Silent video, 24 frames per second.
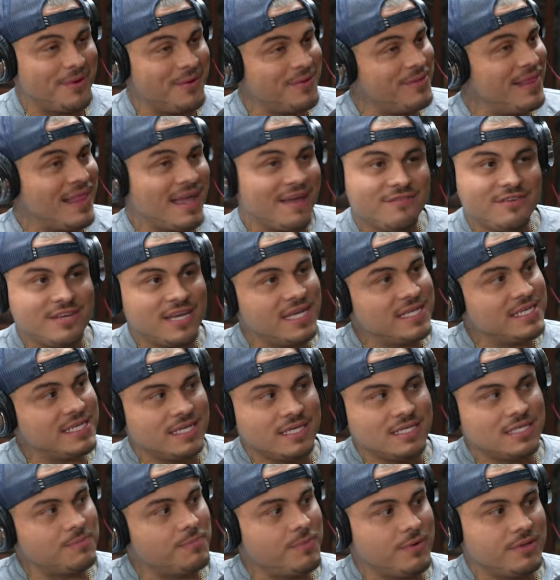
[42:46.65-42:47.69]
bro life
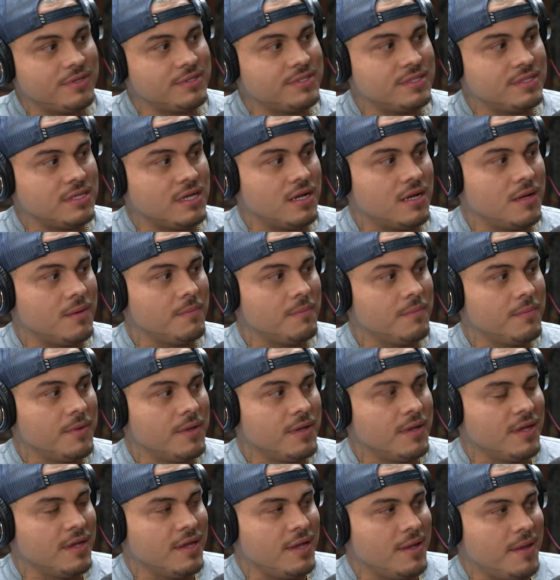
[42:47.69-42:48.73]
changing experiences um
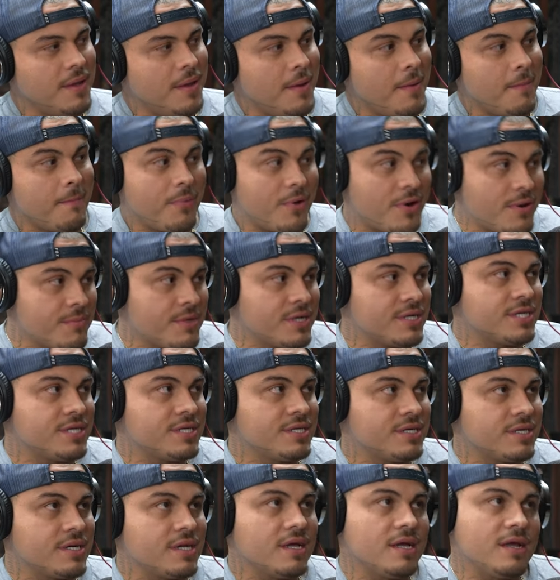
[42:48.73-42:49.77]
pretty
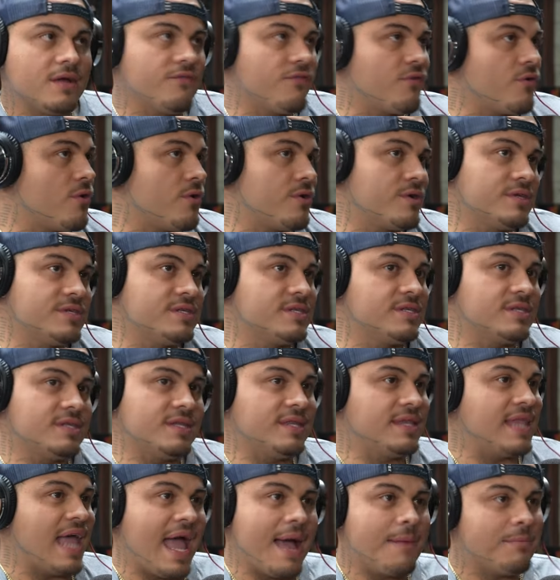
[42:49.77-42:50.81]
much of course
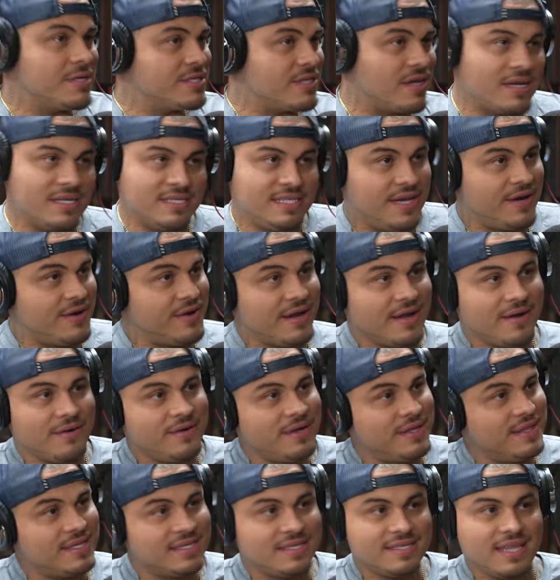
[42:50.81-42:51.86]
the Amazon is here now
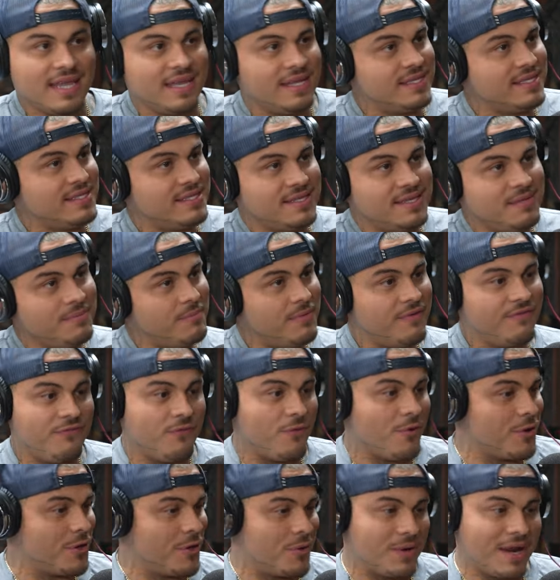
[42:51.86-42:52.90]
in the states.
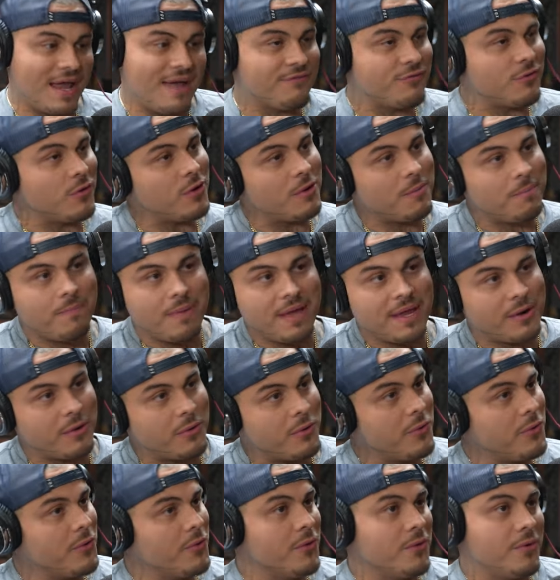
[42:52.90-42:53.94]
Before you would have to go to
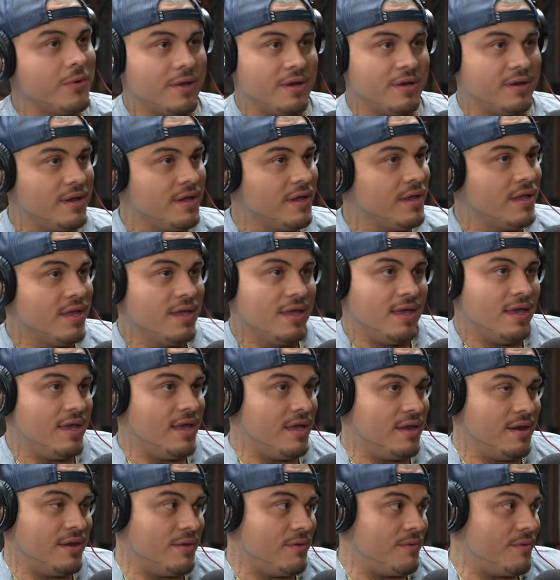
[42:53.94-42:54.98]
Peru and
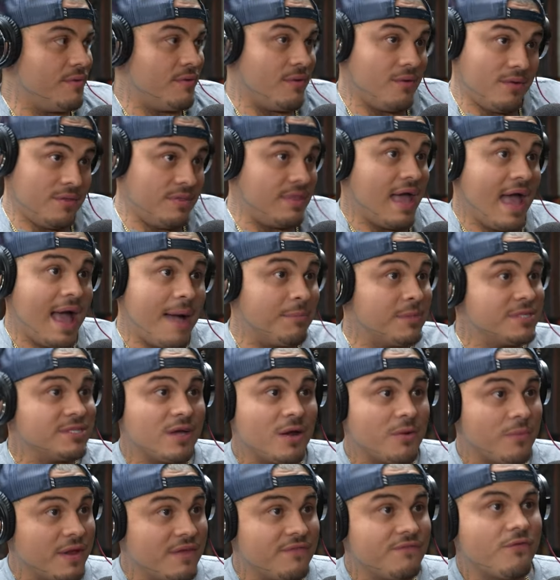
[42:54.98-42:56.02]
and the
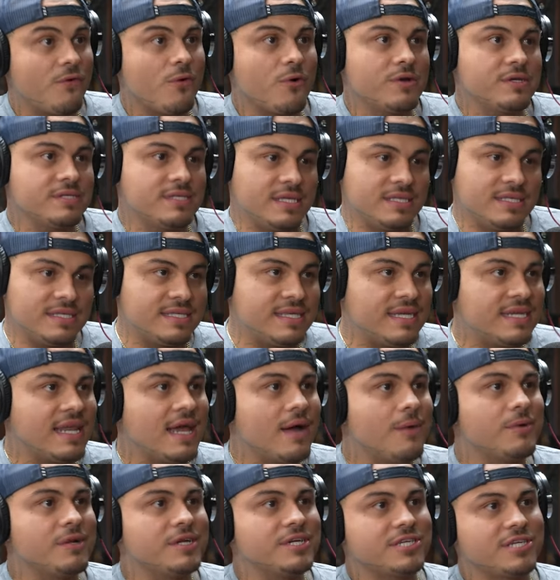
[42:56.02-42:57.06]
Amazon rainforest and sit
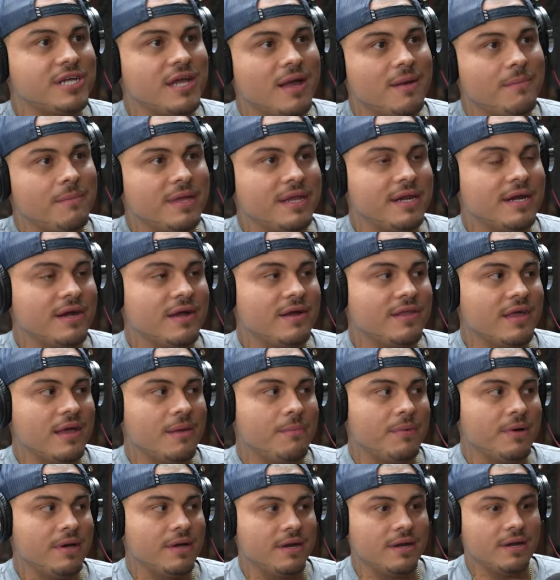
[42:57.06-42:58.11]
down with a shaman and all
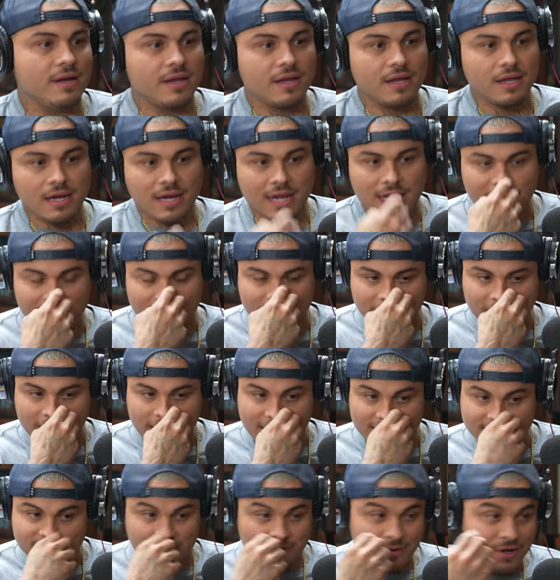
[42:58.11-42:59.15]
that, but a lot of it
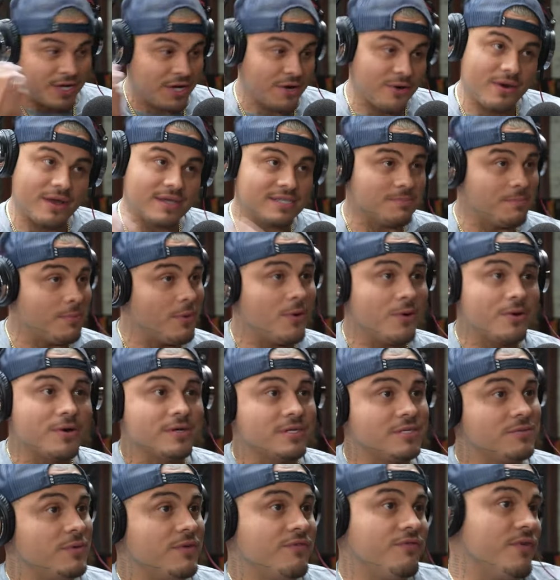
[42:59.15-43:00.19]
has already crossed
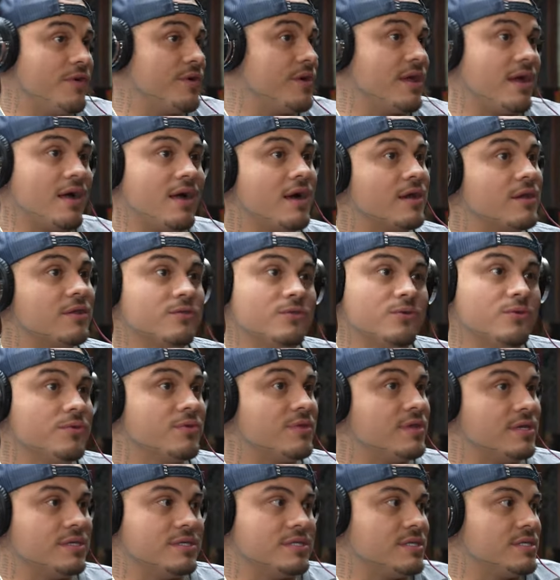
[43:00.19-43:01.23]
borders. We figured out how to do
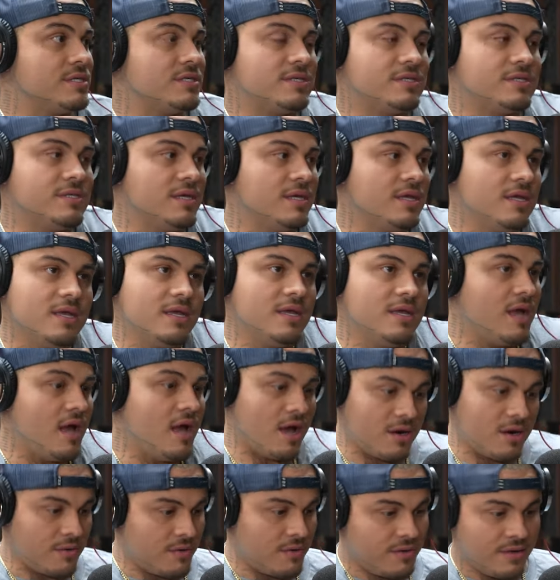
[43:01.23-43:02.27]
things, just
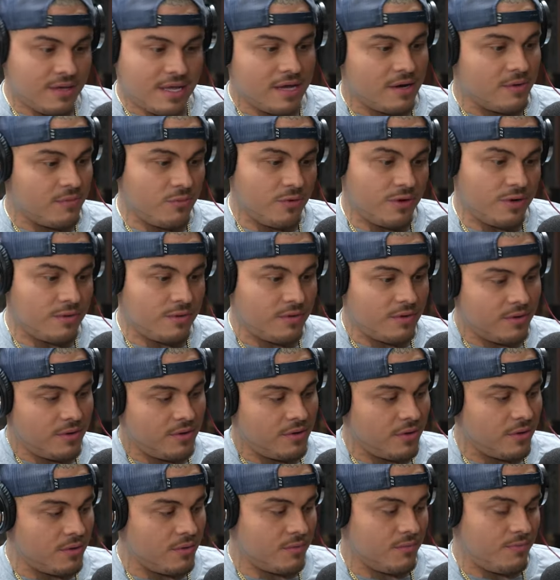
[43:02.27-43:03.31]
how to get it, you
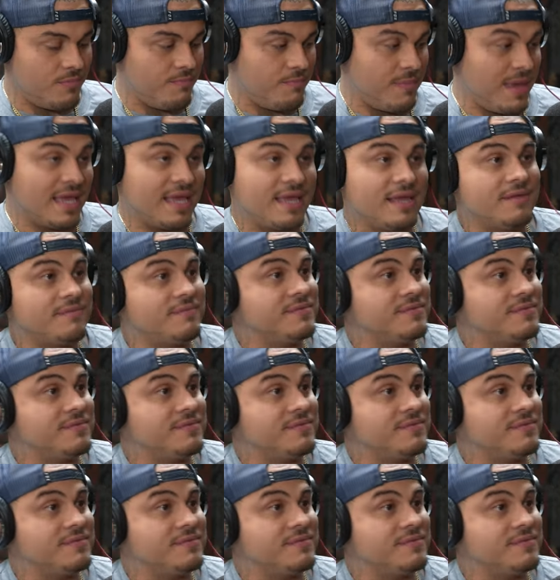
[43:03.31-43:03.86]
know, make it